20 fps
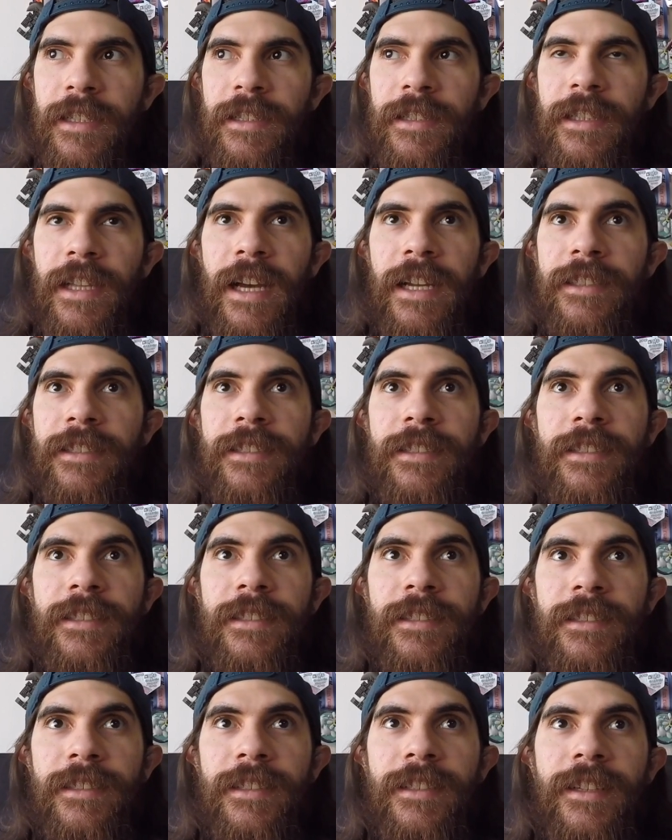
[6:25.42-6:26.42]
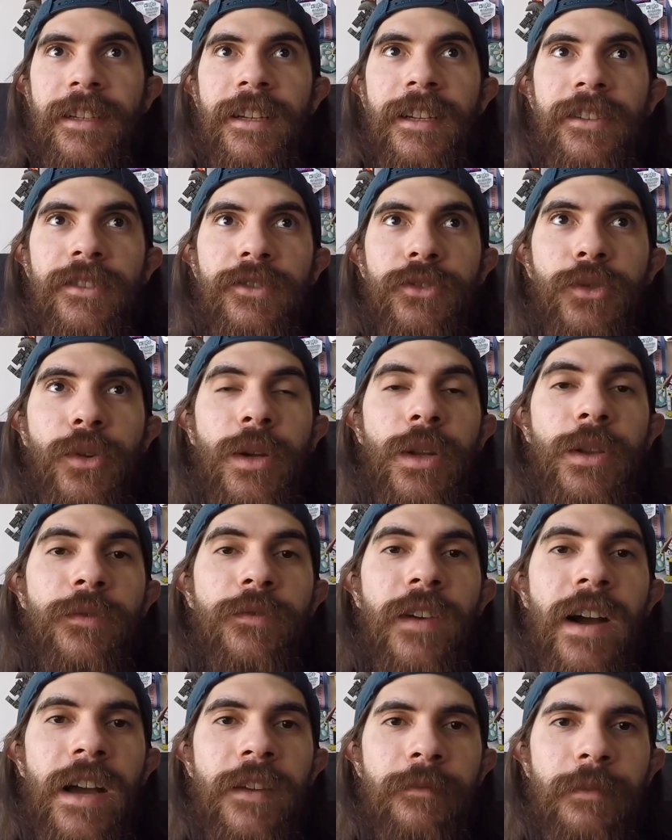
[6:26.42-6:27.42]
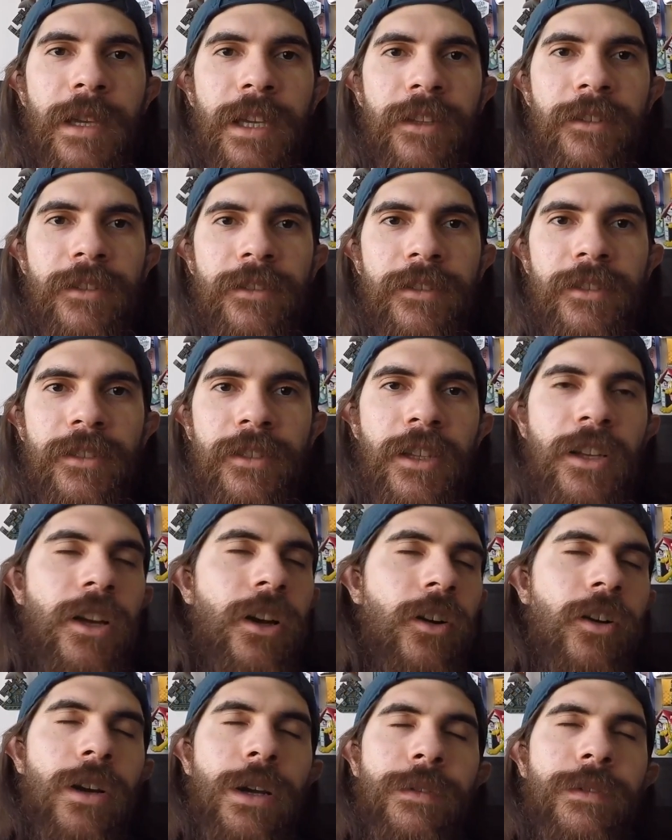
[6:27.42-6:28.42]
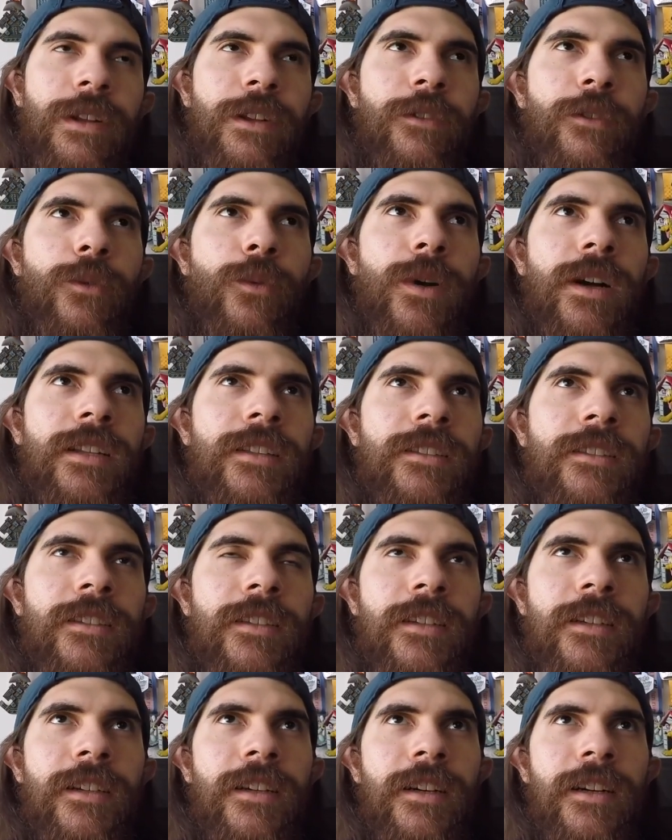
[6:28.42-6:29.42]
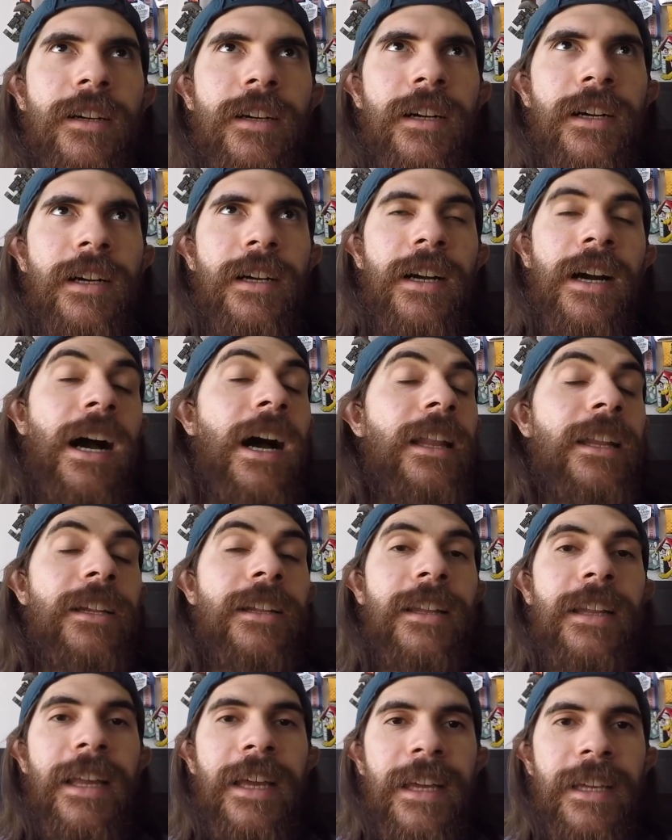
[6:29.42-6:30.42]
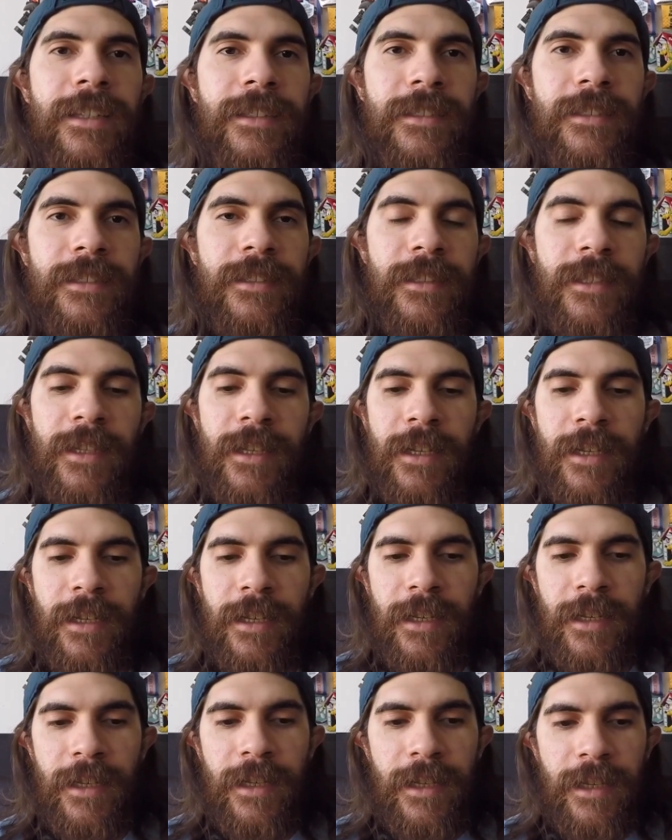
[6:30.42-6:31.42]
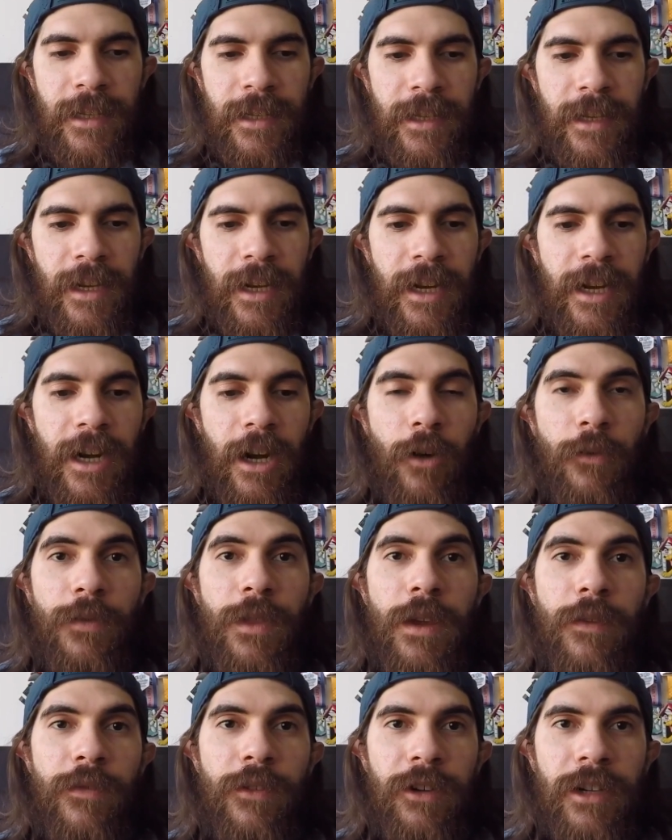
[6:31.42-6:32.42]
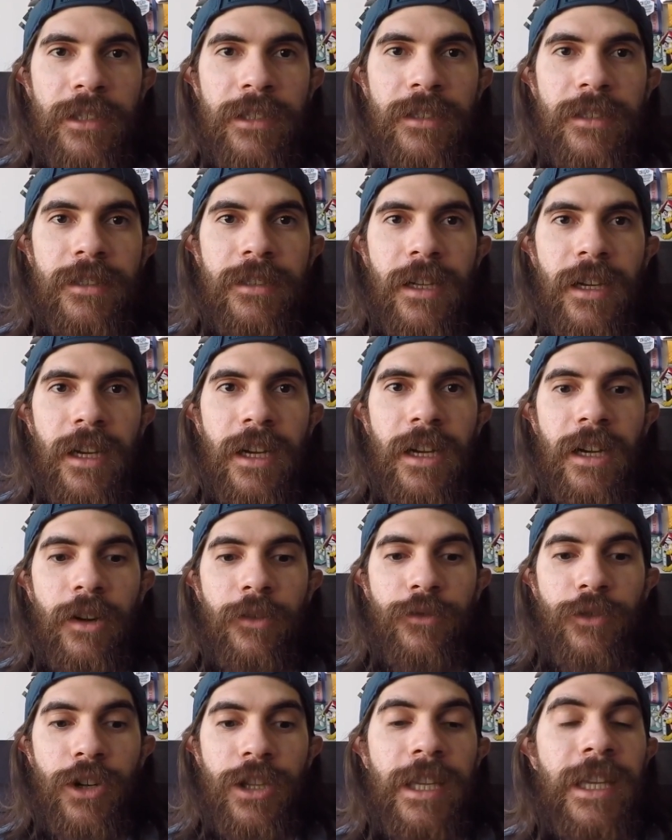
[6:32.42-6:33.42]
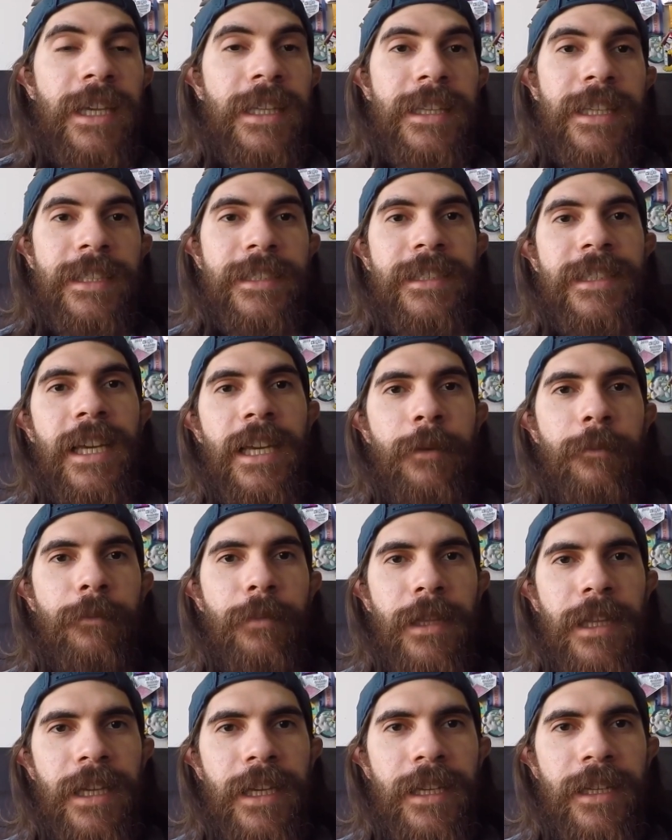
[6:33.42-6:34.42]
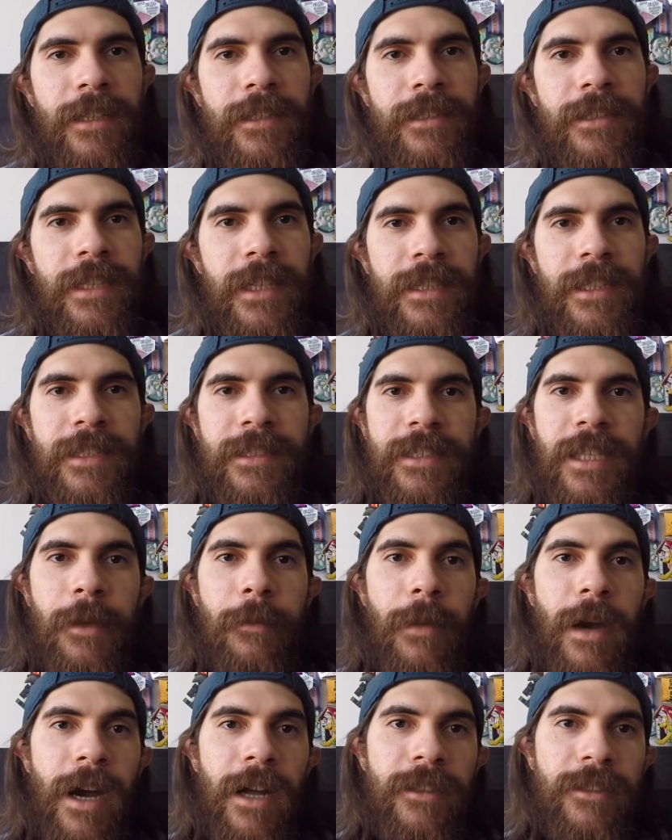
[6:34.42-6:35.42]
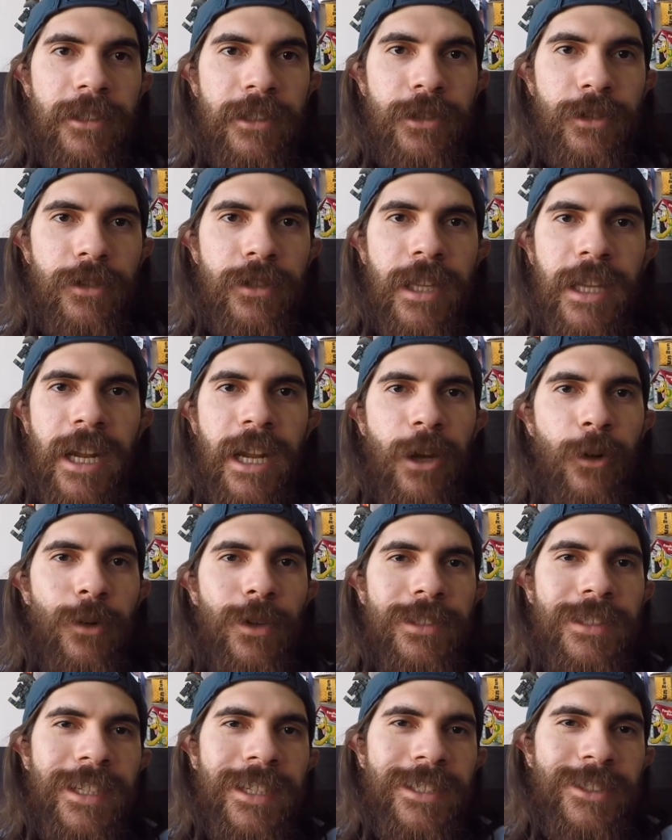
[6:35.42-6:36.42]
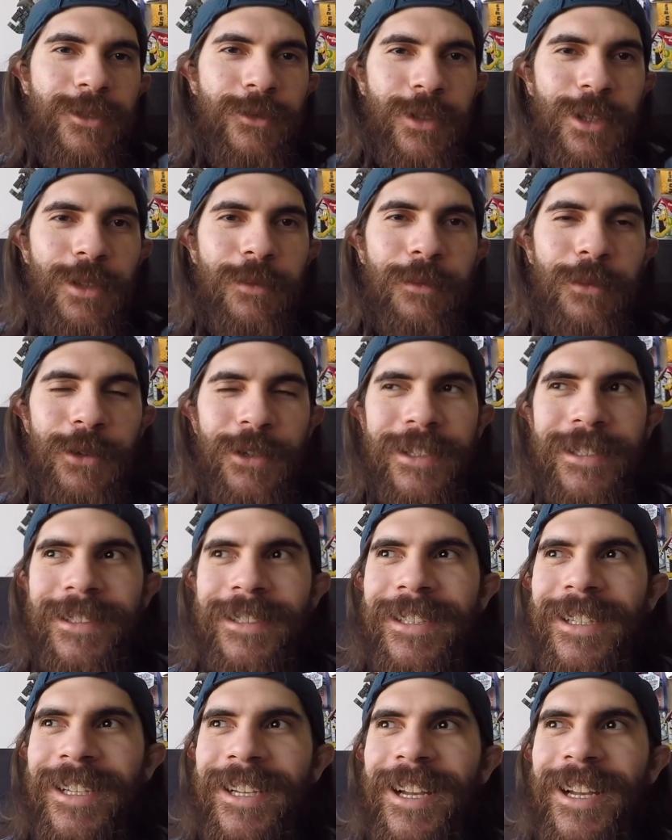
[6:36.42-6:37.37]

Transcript: that's 25 minutes, or even if you want a little less of difference of running in the same place at the same altitude. That I always say is really important.